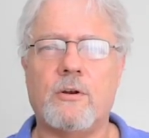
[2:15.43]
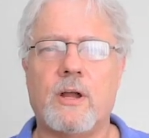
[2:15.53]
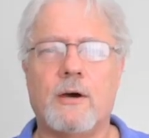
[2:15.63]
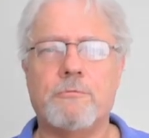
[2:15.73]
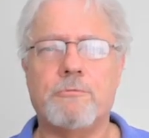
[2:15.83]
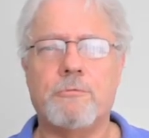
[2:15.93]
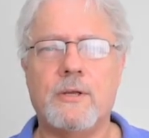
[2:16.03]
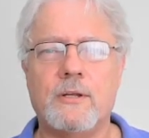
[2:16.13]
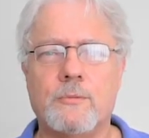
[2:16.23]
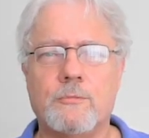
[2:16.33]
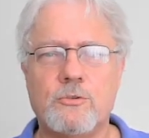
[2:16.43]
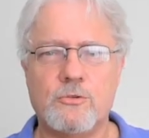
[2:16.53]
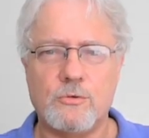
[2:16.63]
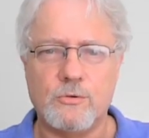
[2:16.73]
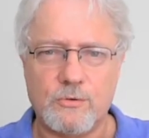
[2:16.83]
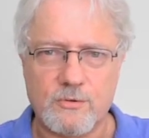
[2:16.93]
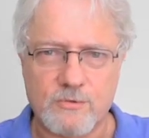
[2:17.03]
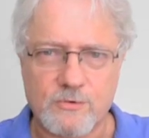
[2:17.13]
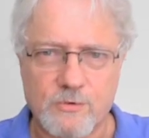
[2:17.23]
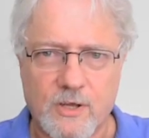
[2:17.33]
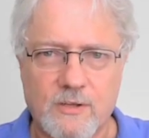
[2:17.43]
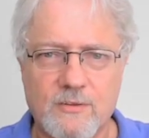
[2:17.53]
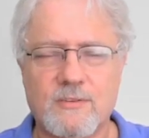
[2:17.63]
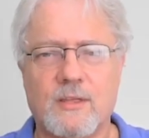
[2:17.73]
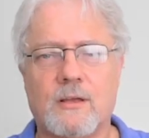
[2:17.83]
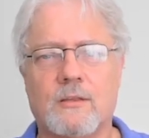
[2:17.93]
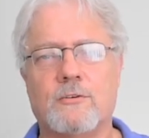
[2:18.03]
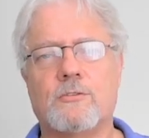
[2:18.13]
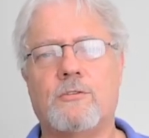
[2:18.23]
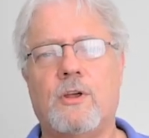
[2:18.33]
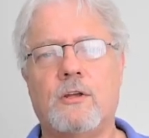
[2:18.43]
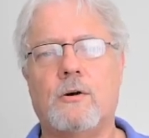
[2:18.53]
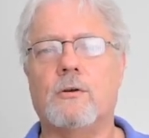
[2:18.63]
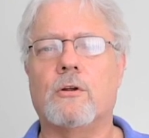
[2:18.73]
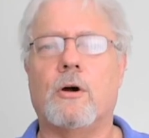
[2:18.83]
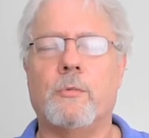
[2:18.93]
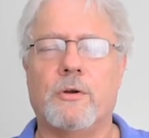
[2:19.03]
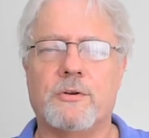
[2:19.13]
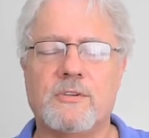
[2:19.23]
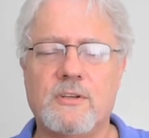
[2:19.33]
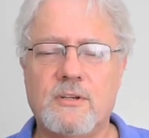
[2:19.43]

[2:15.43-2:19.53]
our freedom to this great thing, this great conglomerate.